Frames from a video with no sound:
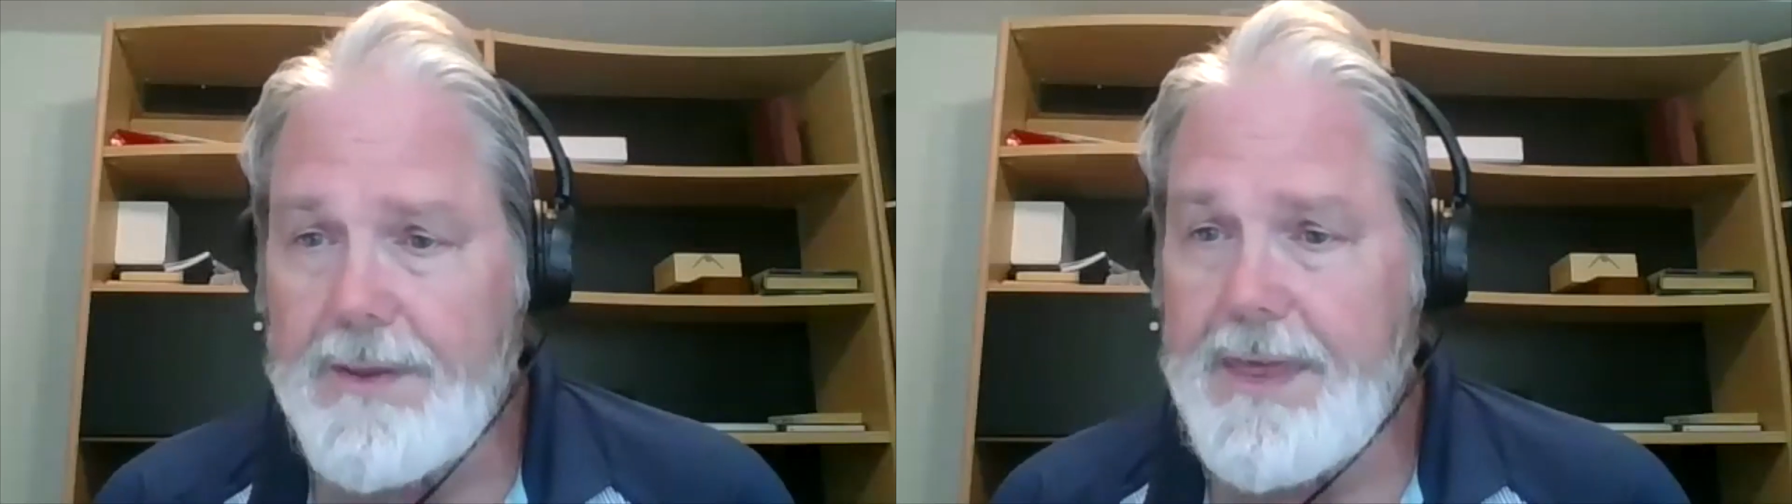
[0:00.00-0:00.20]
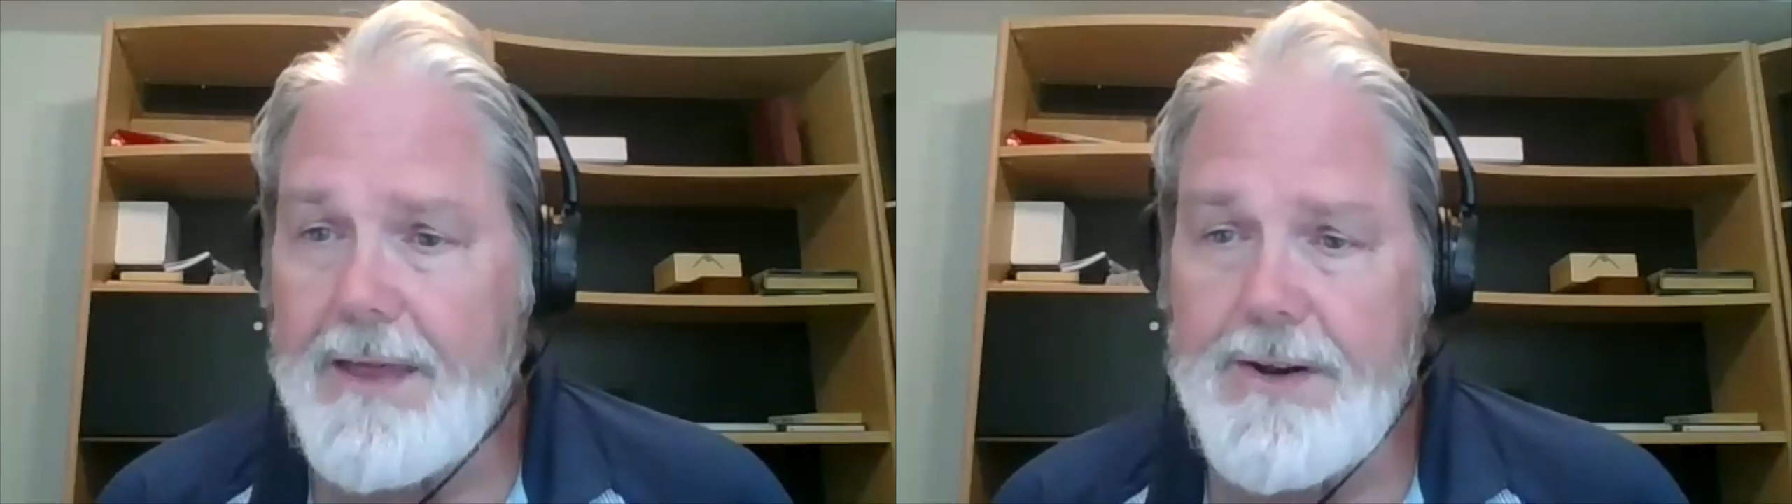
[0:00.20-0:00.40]

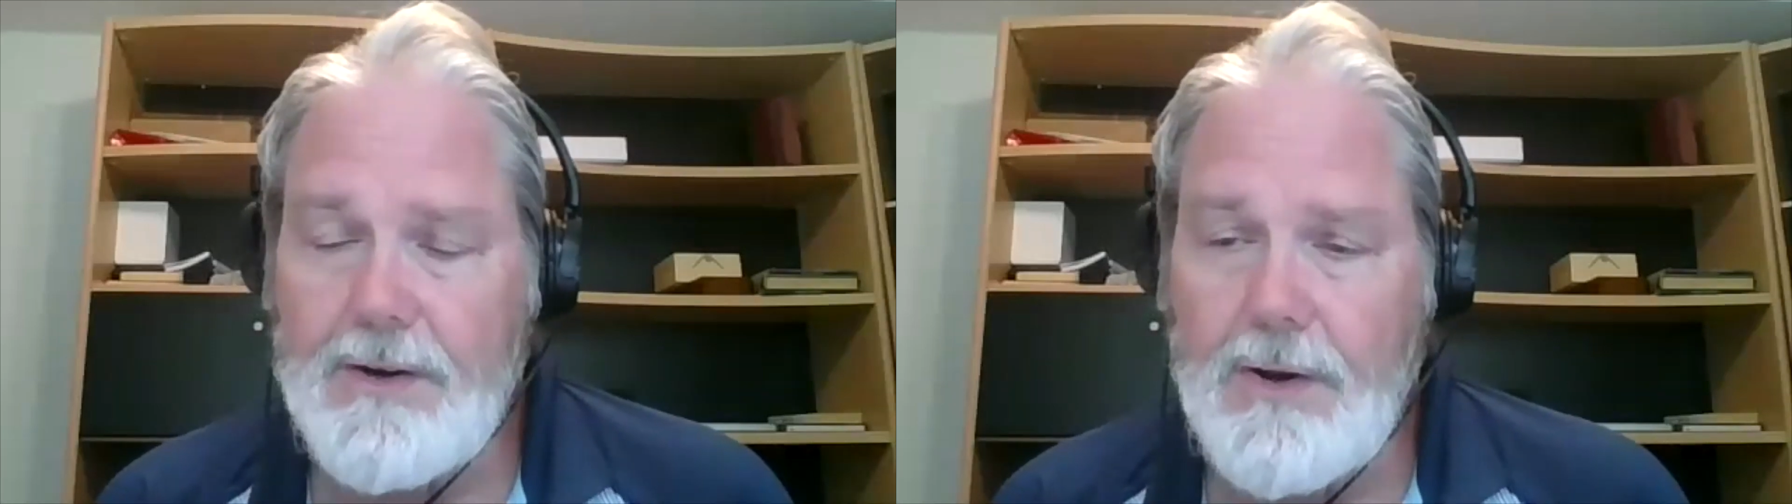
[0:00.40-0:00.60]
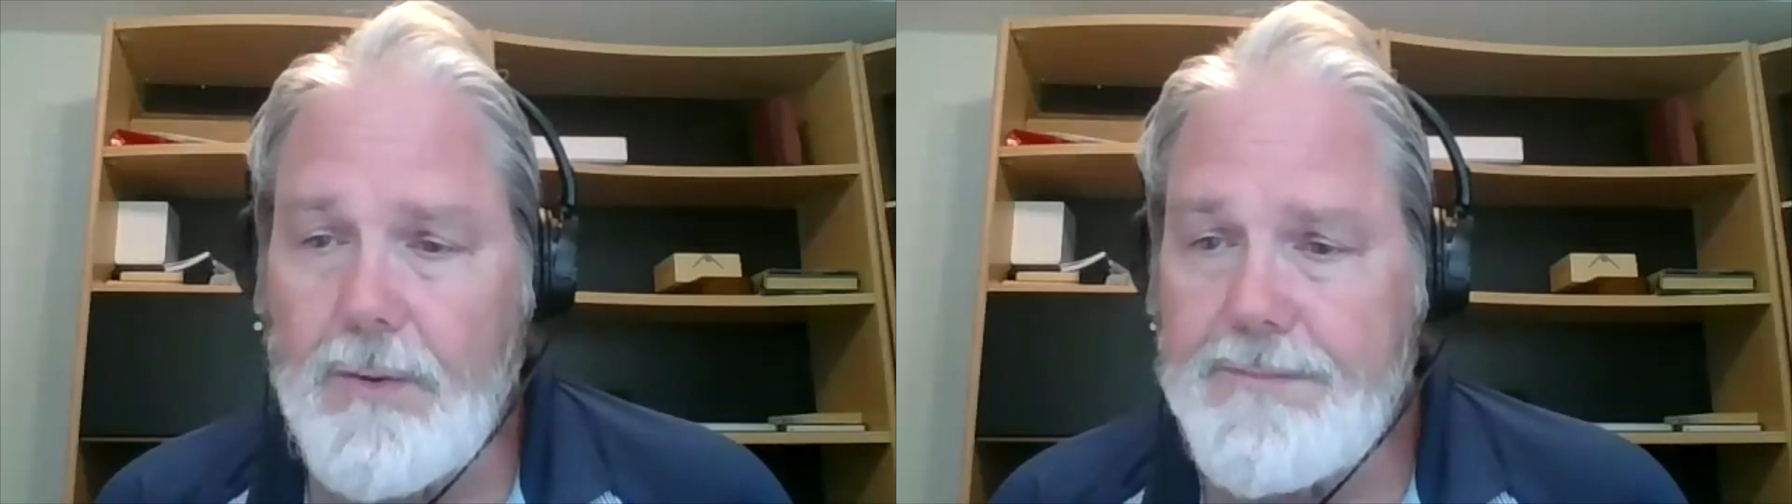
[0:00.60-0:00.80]
with other
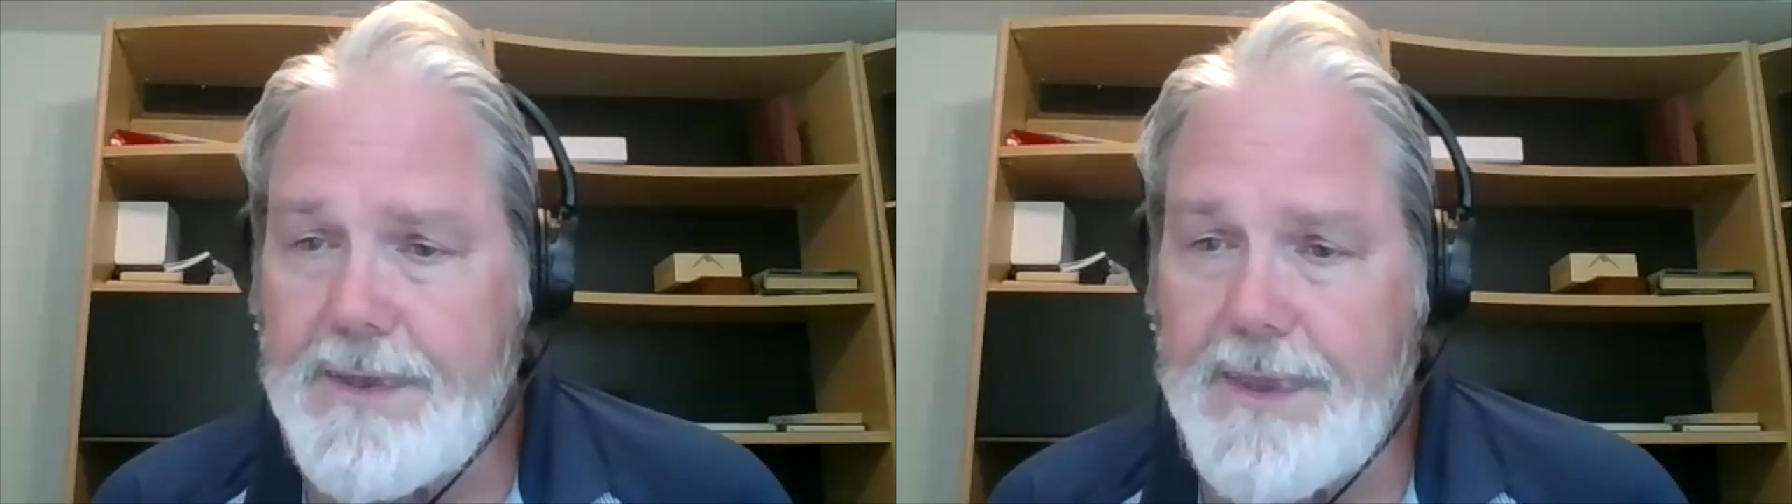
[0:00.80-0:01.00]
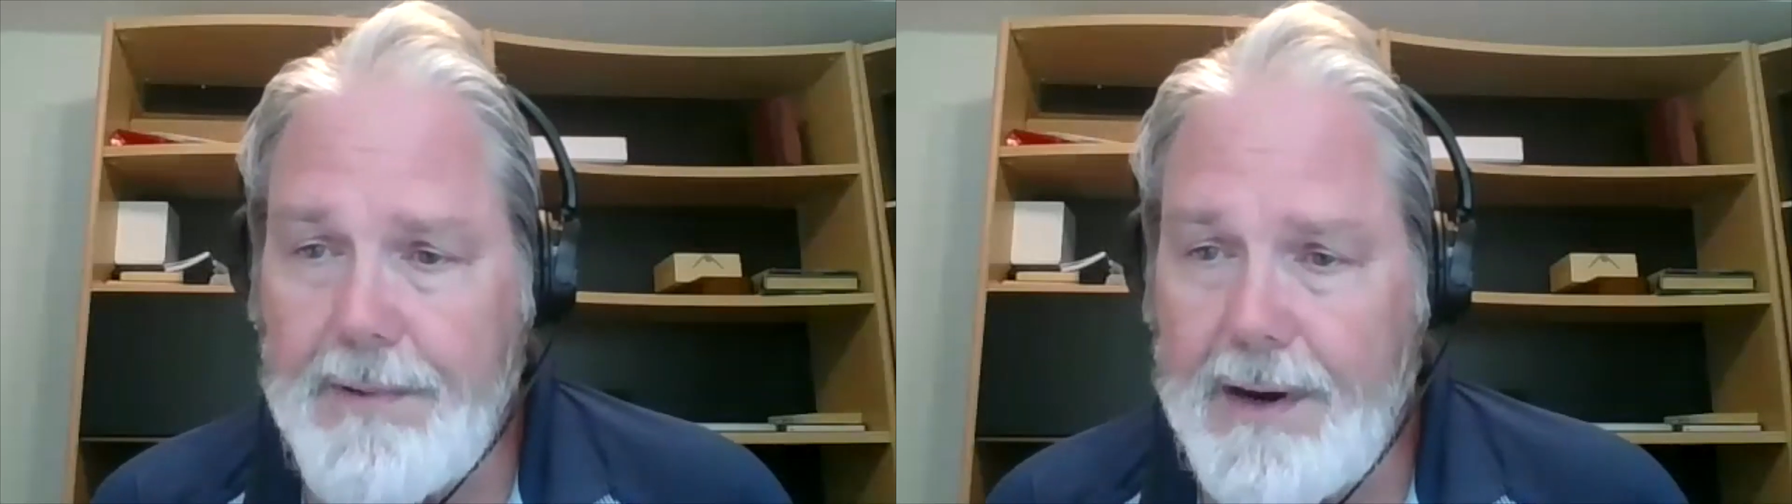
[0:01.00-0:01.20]
lobes
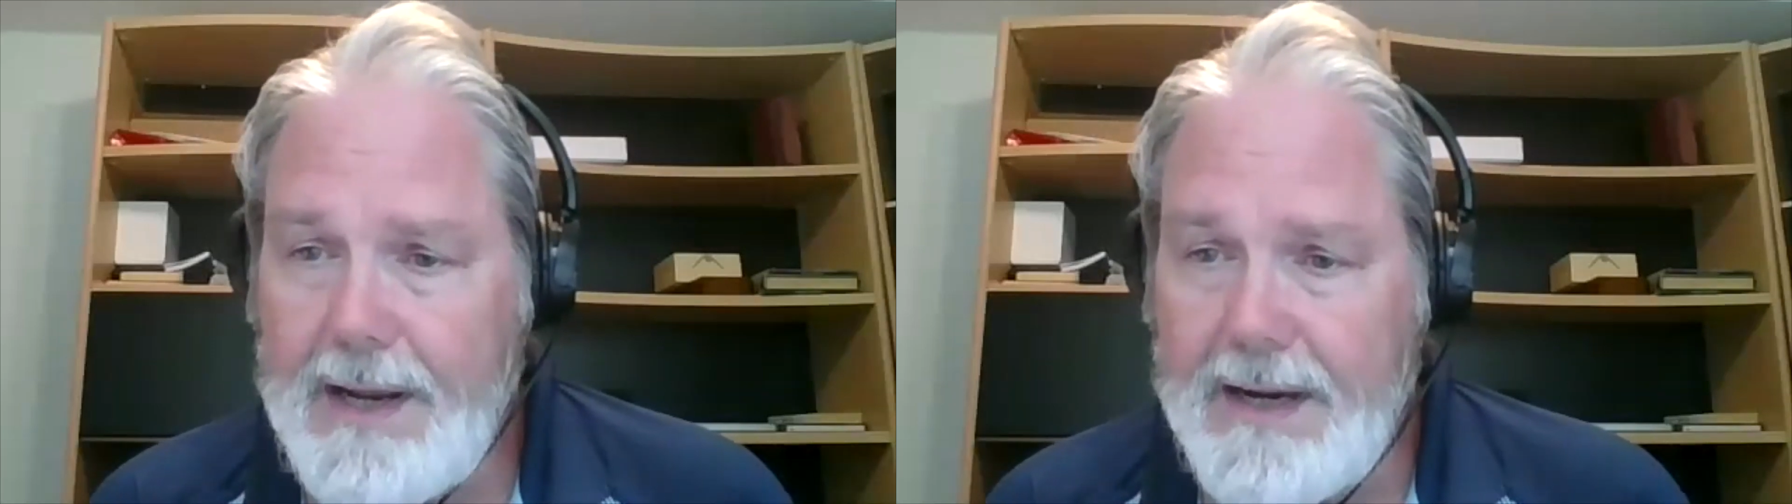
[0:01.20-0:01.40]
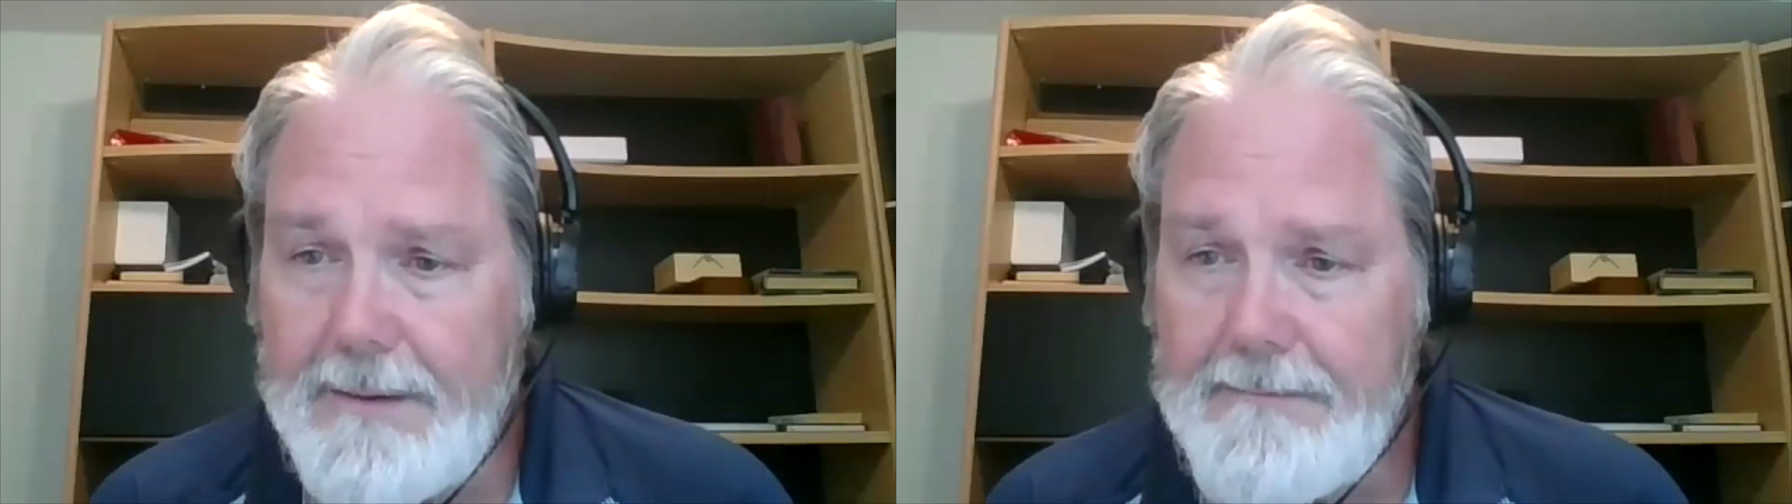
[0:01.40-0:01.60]
of the
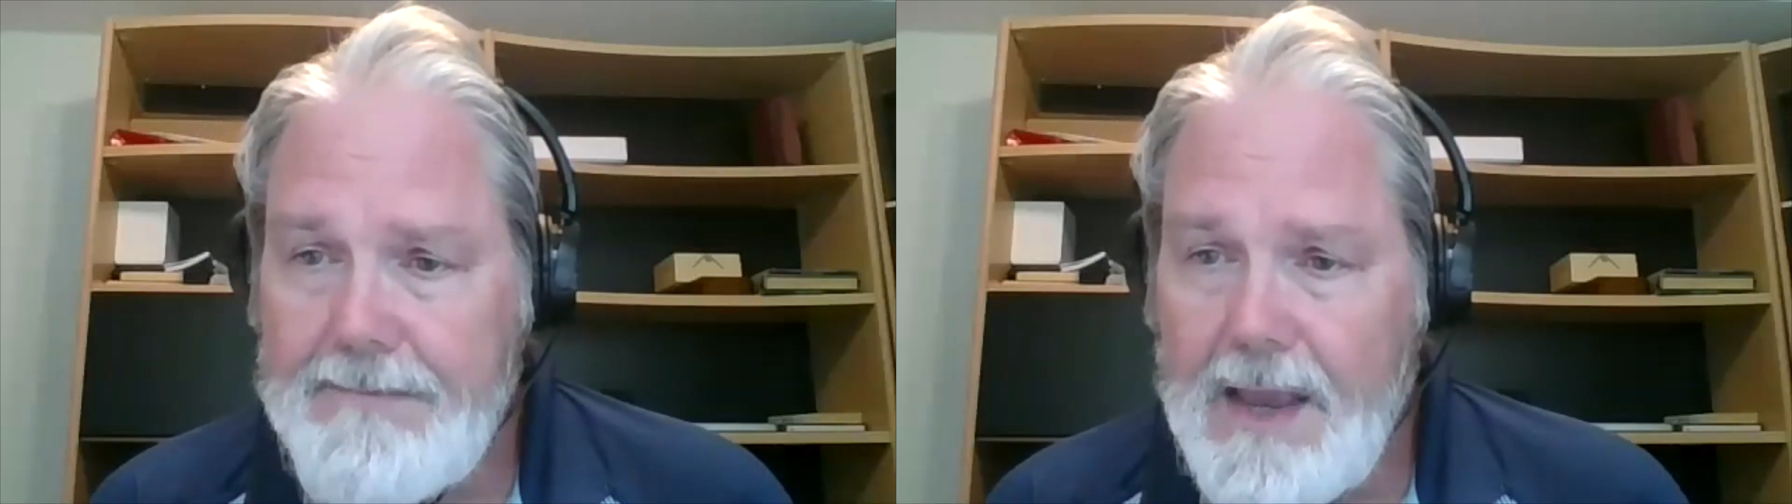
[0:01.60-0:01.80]
brain.